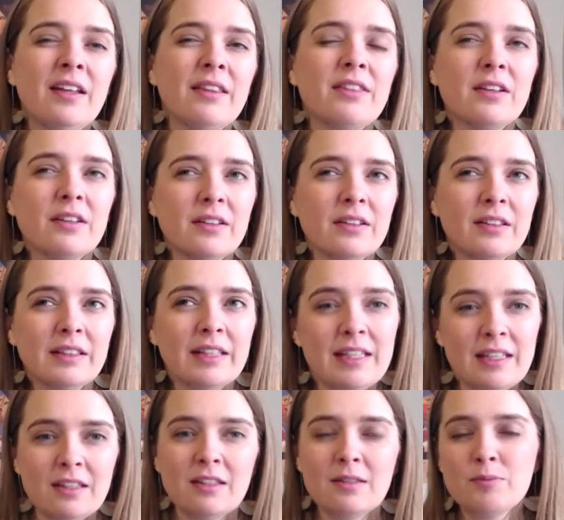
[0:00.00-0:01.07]
the
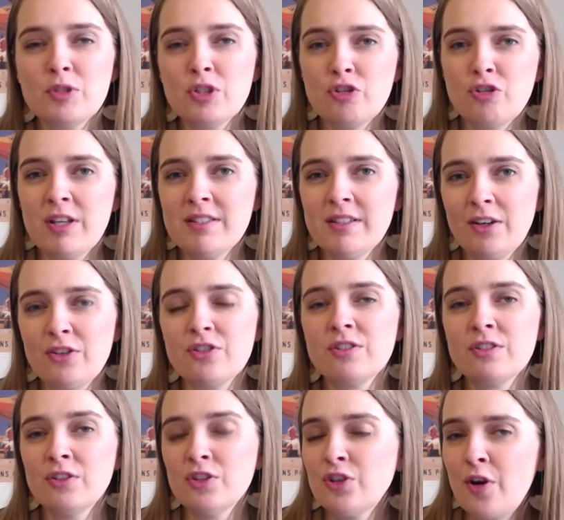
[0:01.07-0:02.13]
linking them to transactions
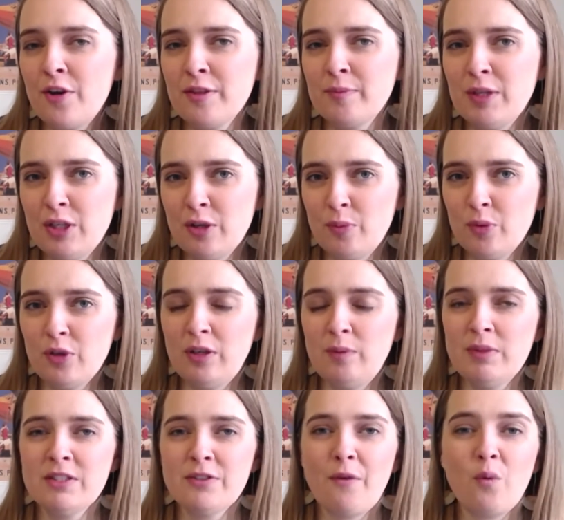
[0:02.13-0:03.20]
and storing them in your
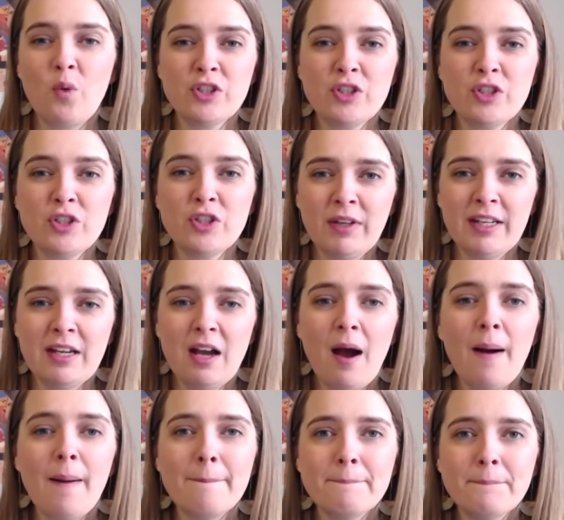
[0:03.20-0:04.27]
bookkeeping software generally
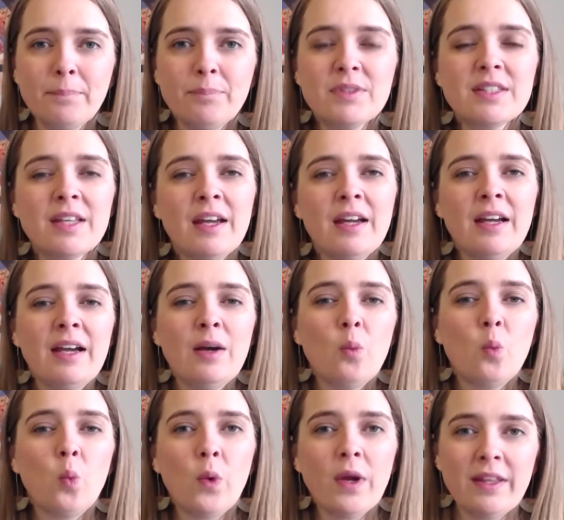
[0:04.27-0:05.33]
comes
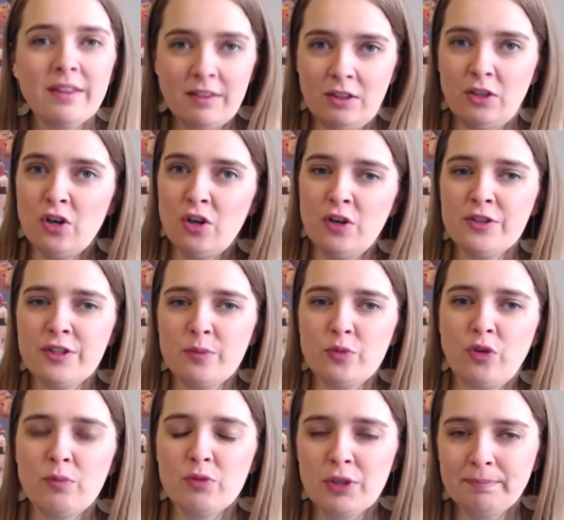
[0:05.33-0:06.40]
with your
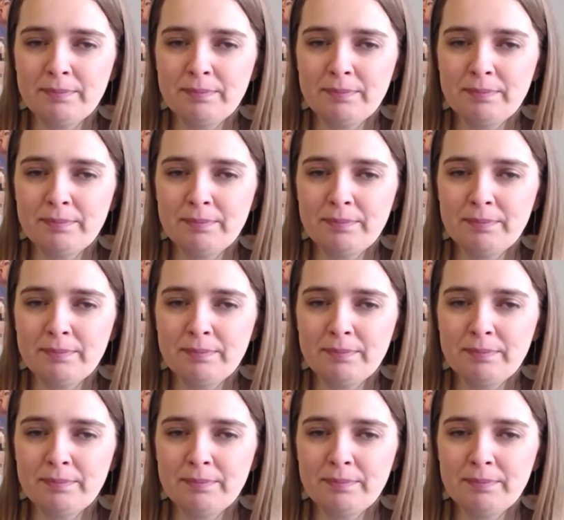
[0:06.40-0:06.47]
subscription.